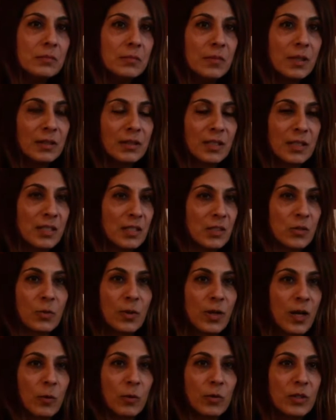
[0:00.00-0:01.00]
This is
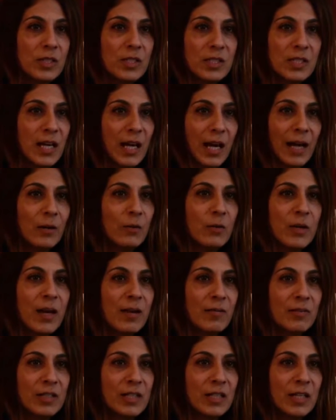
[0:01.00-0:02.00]
what I would say. I don't
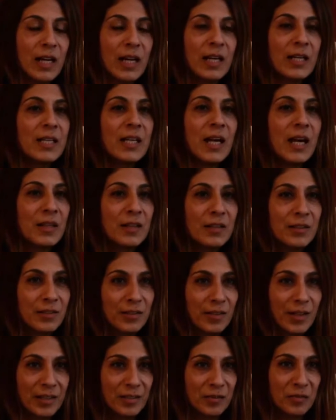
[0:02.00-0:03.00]
have any other
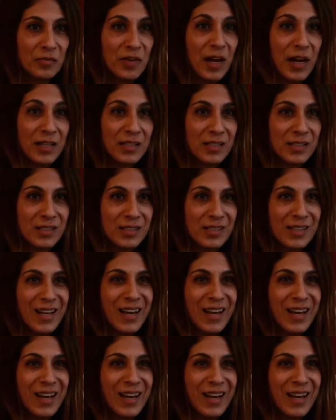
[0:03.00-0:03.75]
advice.